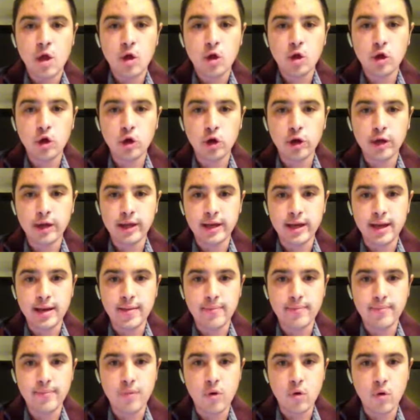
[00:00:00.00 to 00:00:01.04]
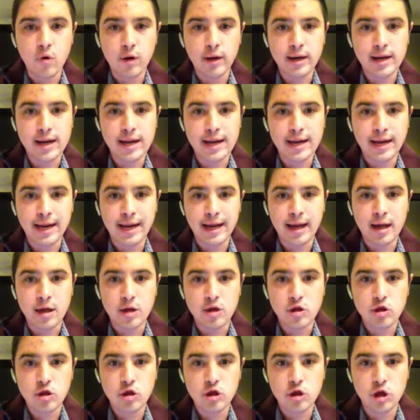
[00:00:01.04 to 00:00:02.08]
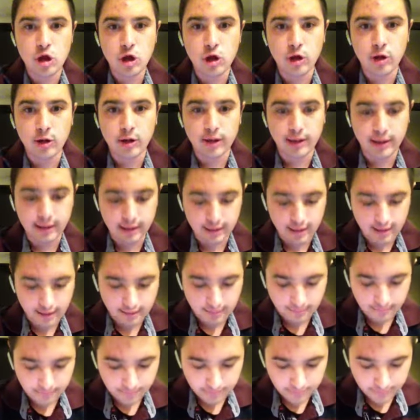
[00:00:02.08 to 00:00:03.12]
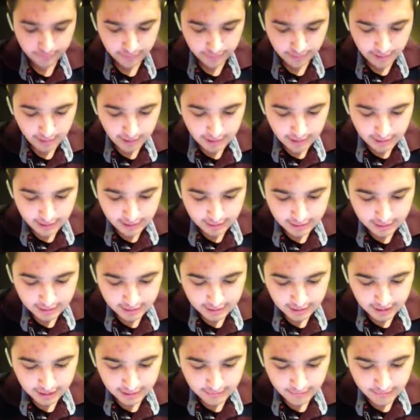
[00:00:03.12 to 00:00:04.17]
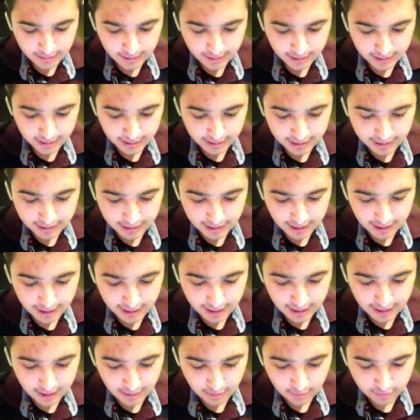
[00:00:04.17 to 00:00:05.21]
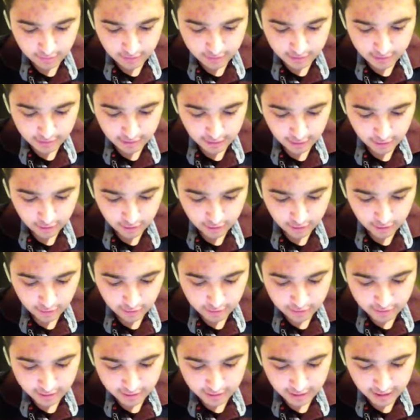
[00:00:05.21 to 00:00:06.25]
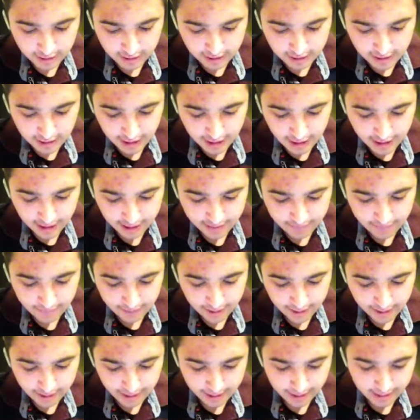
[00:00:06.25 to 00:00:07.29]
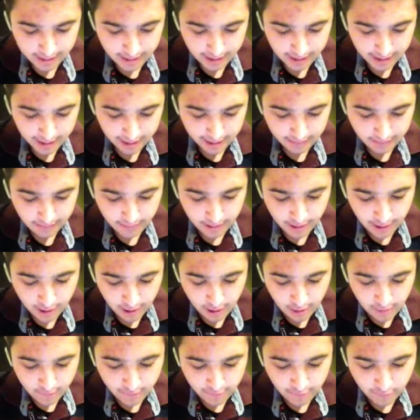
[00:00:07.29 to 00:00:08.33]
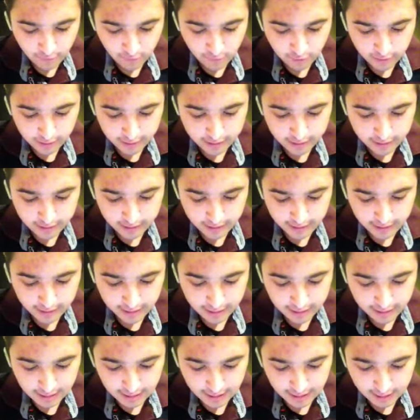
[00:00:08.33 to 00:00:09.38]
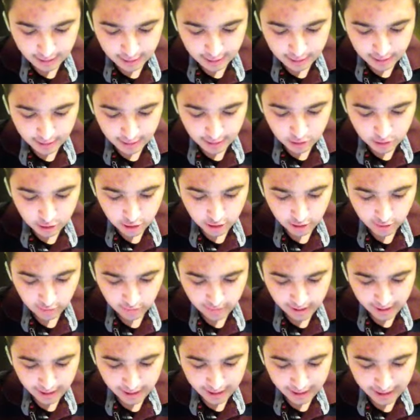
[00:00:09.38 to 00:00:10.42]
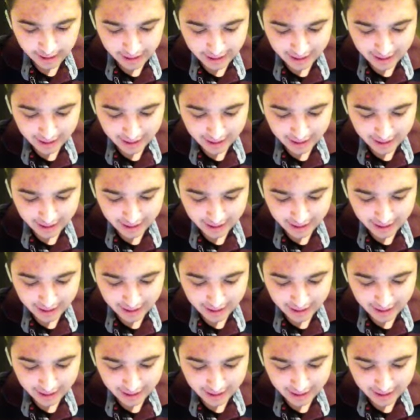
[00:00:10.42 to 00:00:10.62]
Good morning, Sean. State police announced Thursday that a man came forward in connection to a